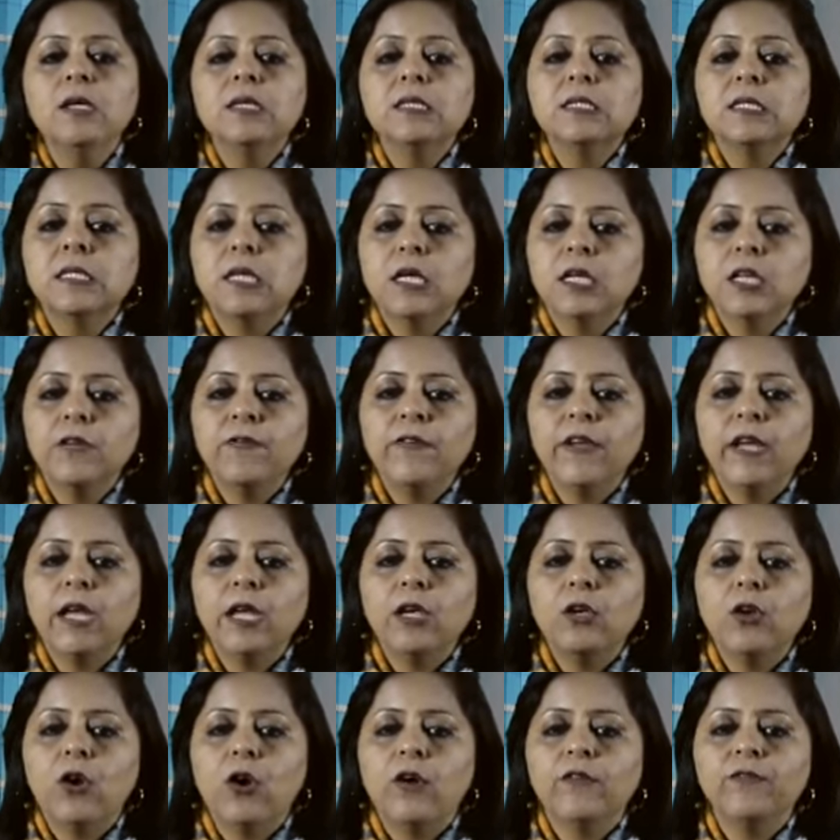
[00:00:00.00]

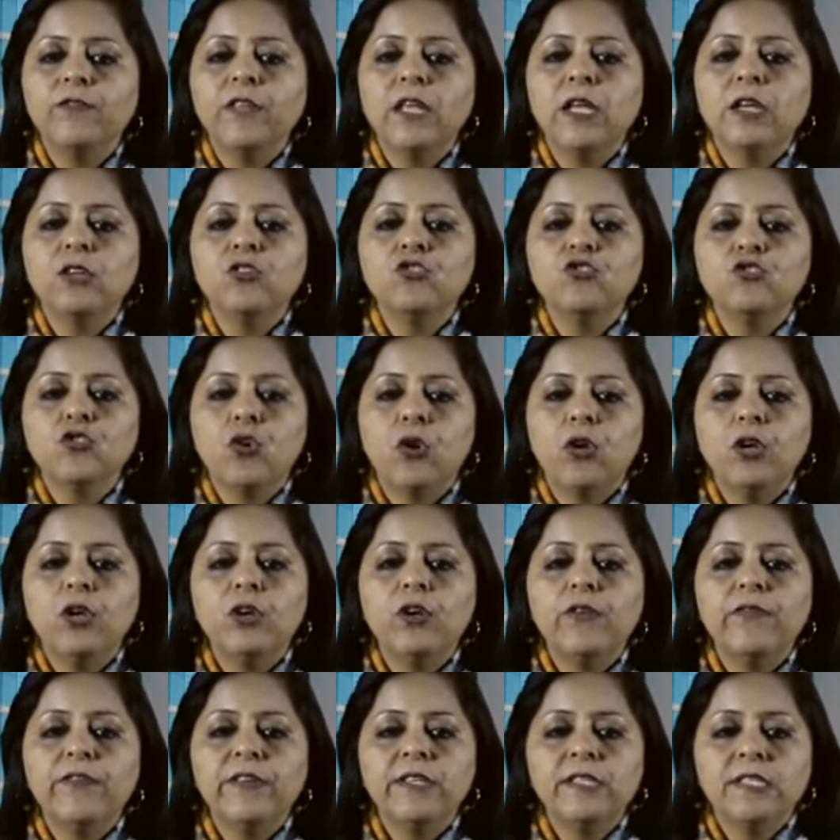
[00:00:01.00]
certificate of the controller
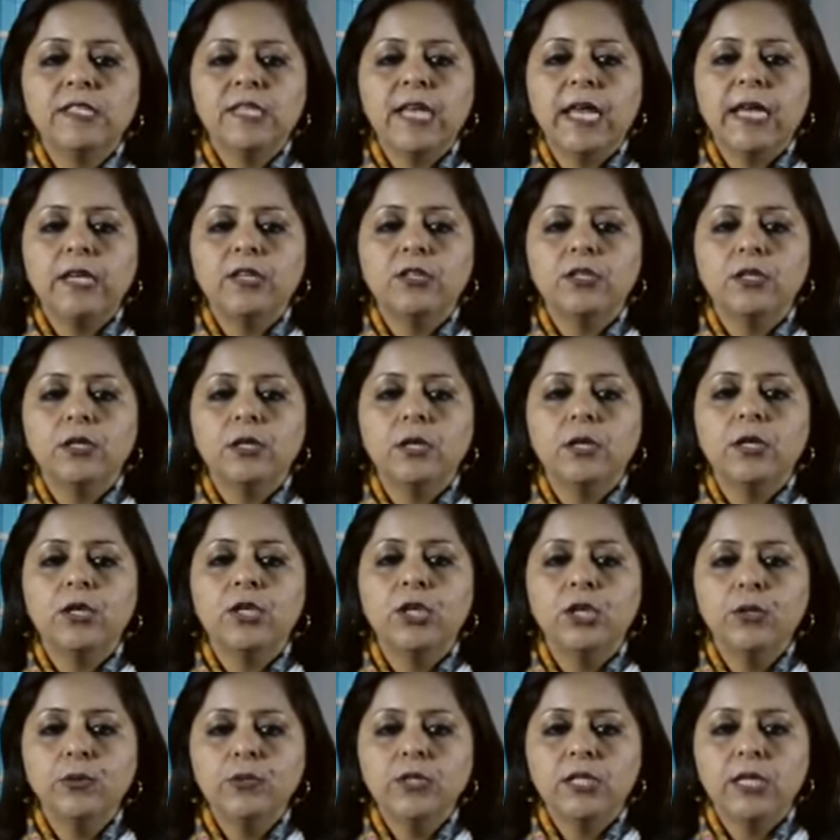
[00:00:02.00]
of estate
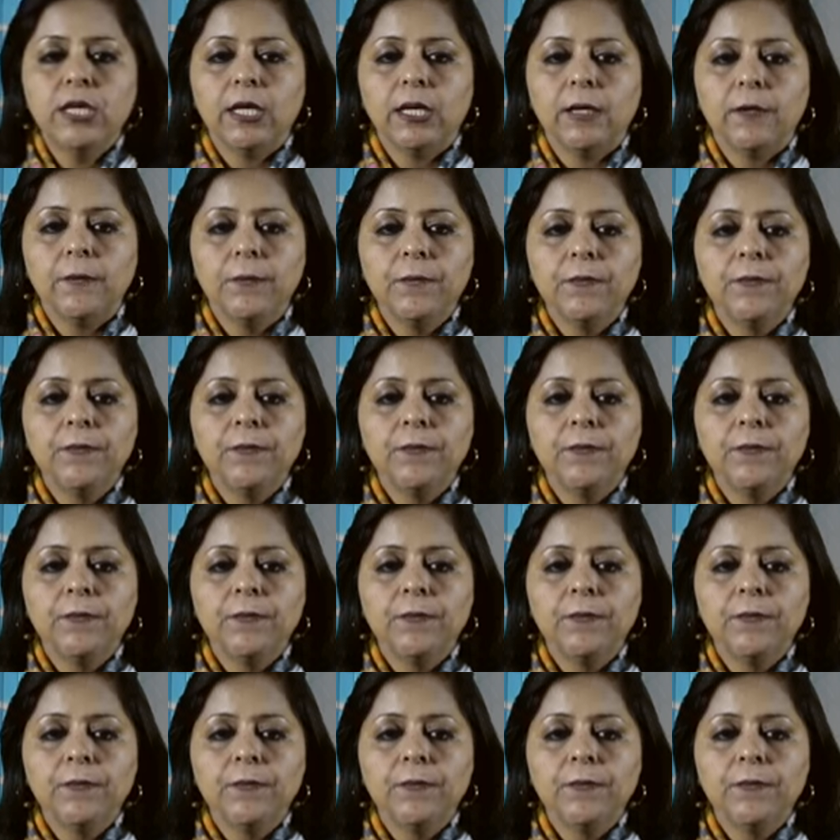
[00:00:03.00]
duty